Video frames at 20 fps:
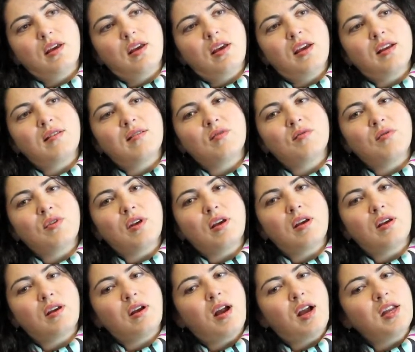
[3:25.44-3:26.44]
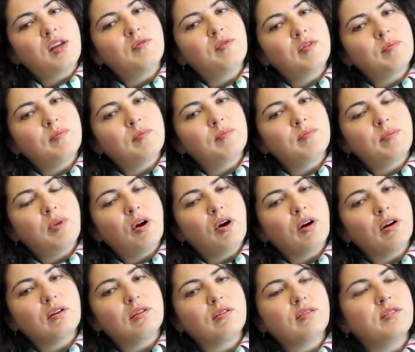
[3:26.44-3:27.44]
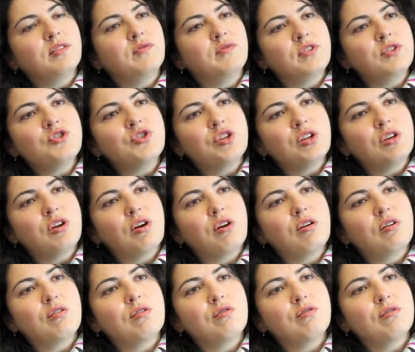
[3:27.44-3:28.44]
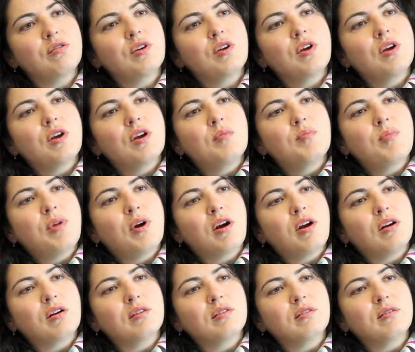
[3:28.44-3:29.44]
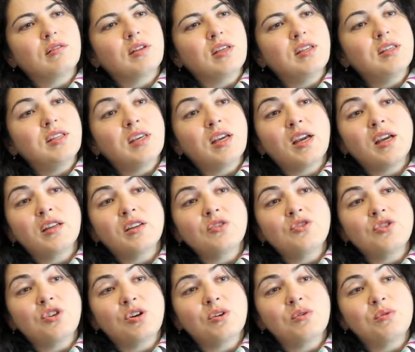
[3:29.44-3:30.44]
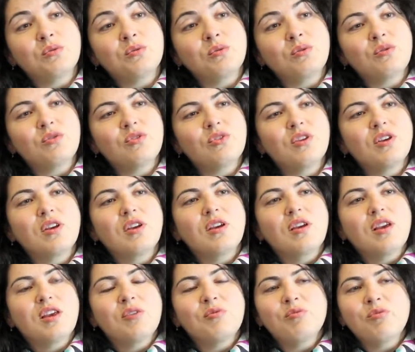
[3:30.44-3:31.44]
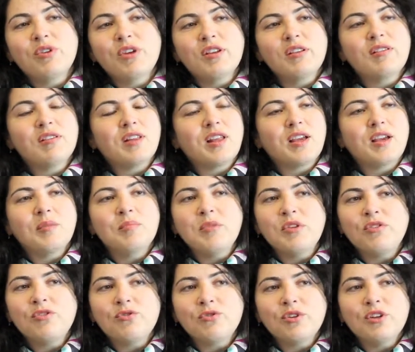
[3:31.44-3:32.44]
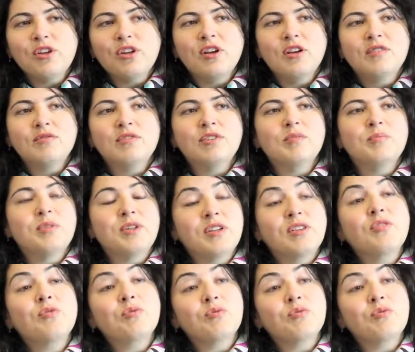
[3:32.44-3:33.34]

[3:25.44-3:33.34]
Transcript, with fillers: It's kind of a part Da Vinci Code, part Indiana Jones. It reads like a mystery novel, but it's